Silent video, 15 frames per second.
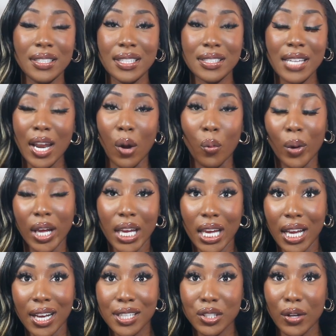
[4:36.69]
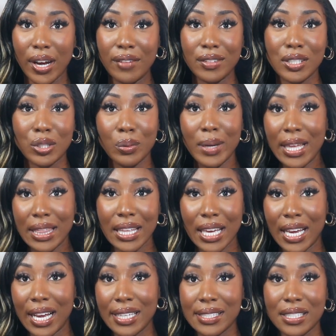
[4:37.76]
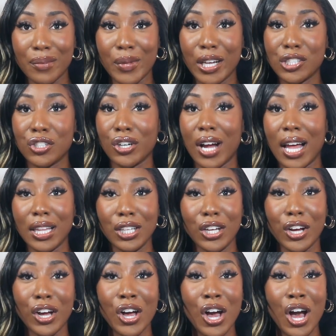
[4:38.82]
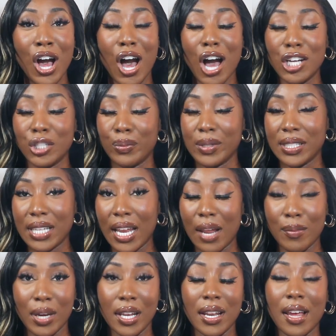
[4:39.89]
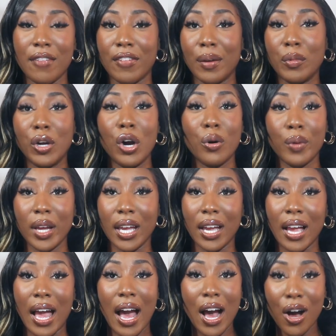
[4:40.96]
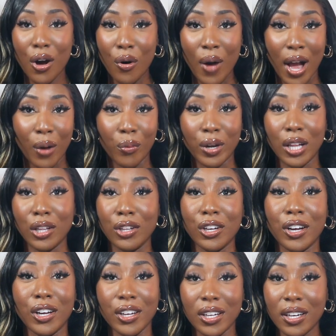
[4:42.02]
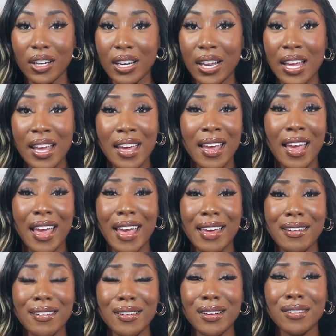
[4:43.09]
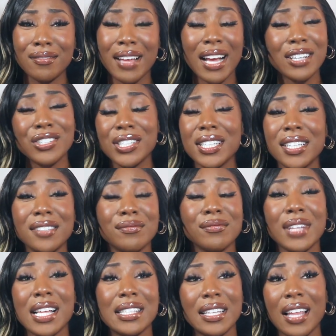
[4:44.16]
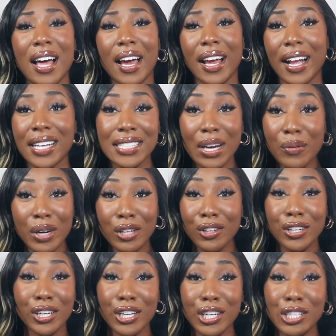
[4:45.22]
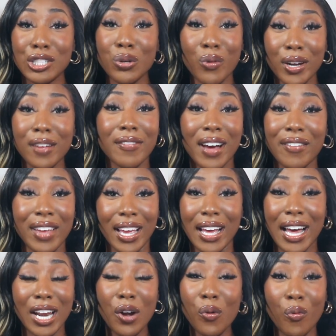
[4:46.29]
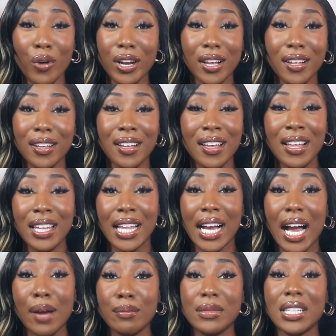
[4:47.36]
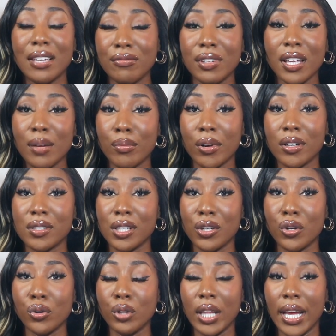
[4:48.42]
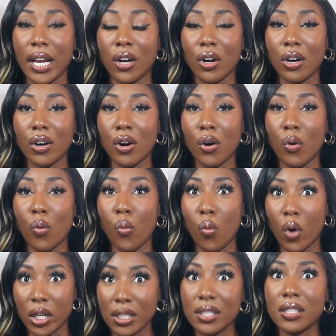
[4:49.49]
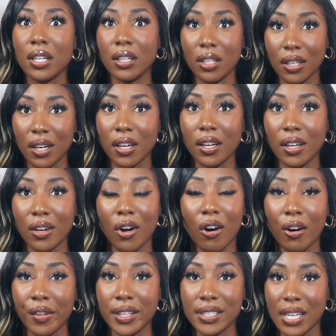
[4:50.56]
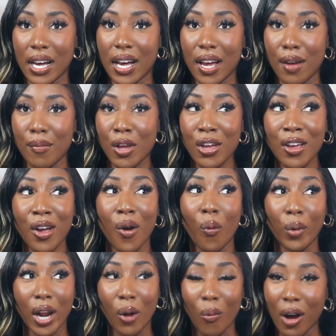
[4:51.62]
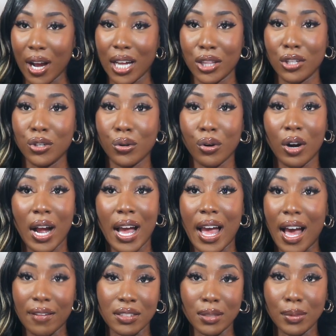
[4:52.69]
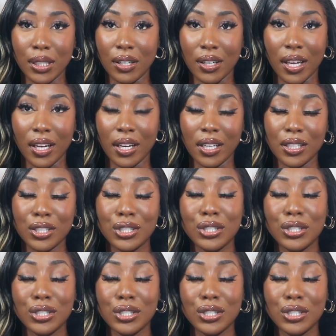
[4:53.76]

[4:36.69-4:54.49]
It's not a wig, so I have to tweak things to make sure I look 100%. I mean, if I'm going out, I want to look good. And actually, that's a lie, because I want to look good 25/8. I don't want to, like, I'm definitely a person who like wants to look good all the time. When I walk out the door, I have to be looking good.